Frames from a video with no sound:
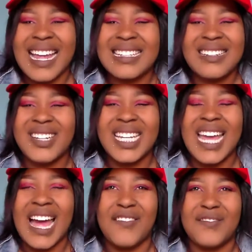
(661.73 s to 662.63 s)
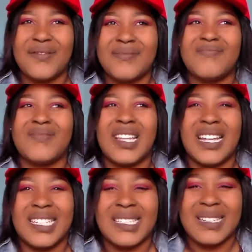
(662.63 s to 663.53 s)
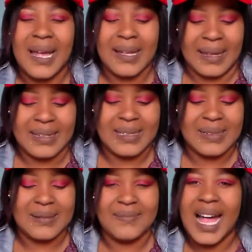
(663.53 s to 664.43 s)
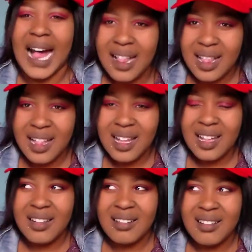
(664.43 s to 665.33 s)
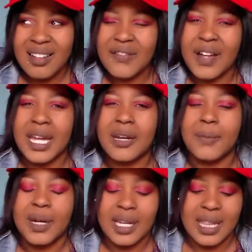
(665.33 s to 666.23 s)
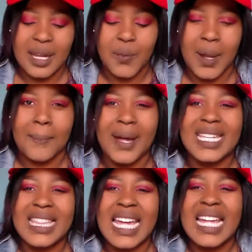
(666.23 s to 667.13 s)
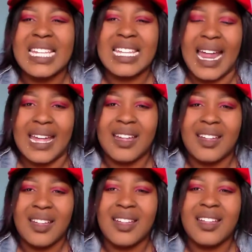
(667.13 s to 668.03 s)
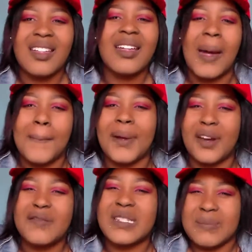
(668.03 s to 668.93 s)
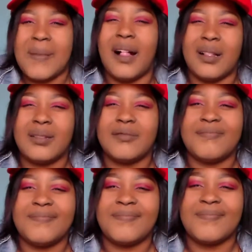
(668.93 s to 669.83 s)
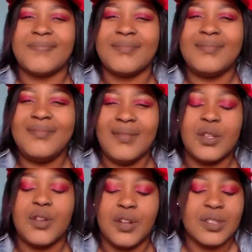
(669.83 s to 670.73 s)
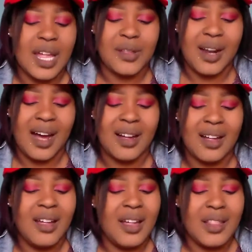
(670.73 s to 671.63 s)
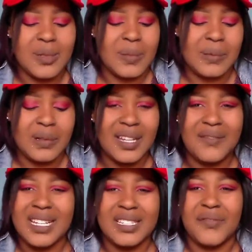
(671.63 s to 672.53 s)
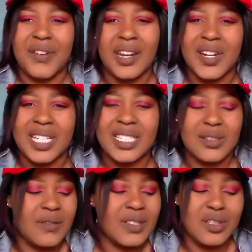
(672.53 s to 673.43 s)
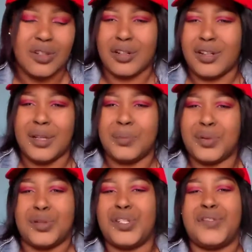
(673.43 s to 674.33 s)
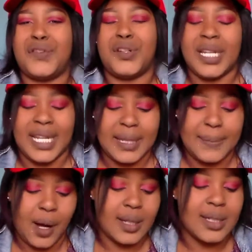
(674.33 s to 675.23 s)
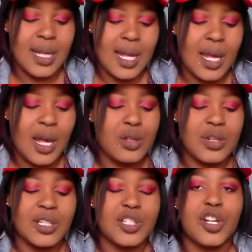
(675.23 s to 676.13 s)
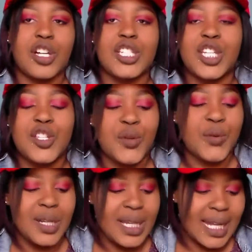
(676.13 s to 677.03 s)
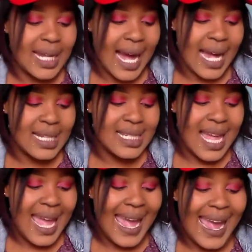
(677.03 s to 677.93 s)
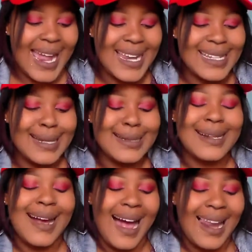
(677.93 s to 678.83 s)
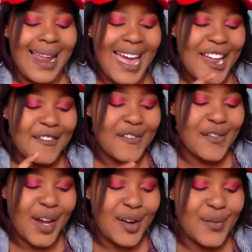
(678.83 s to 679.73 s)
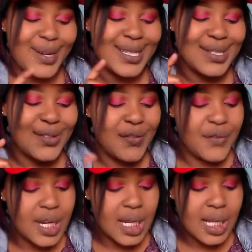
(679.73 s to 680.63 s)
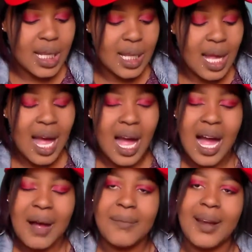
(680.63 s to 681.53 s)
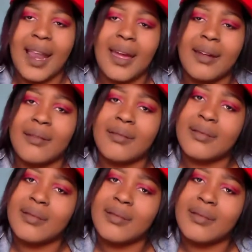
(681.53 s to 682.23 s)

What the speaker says: doesn't really have a smell, if I can put it that way, but there is like a bit of smell, you know. So I thought, these people, if there's fragrance, it's obviously not gonna be good for your lady parts. So I just continue reading, guys, and it says color and fragrance free. I'm like,